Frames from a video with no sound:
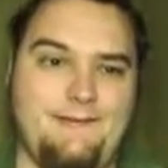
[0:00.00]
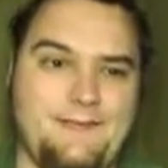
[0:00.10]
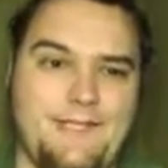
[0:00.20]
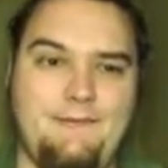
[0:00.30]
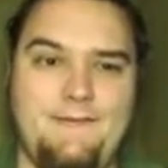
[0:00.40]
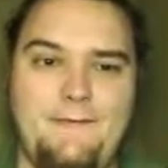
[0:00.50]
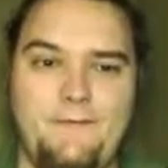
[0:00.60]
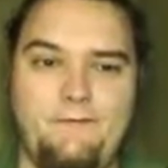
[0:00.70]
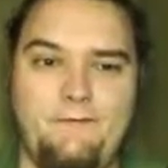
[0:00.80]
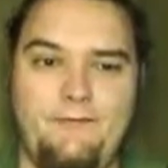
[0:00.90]
I know Jeremy's in
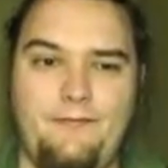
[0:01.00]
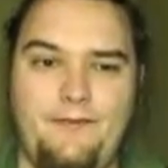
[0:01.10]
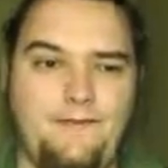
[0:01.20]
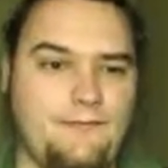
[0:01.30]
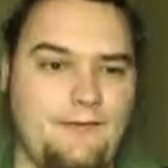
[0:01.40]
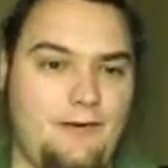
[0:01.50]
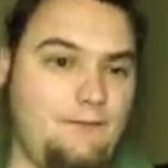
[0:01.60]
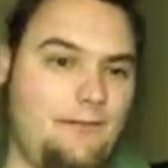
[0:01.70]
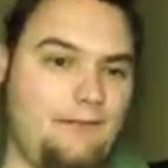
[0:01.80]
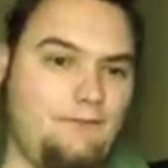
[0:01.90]
his 40s or
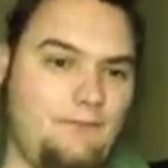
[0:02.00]
early